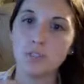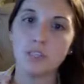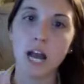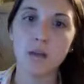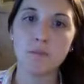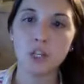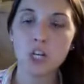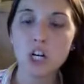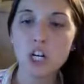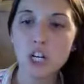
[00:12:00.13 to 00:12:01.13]
time to
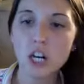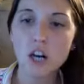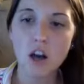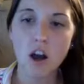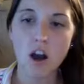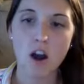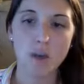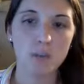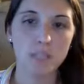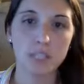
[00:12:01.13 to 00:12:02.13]
cook.
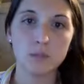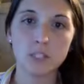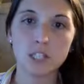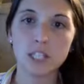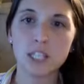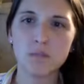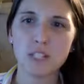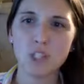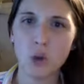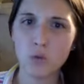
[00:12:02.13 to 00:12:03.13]
Especially
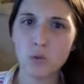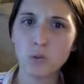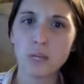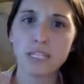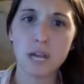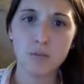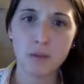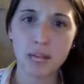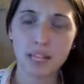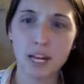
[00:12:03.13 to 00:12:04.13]
my tofu, my
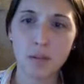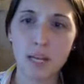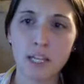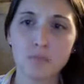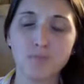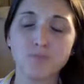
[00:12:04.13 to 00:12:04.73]
tempeh that I make,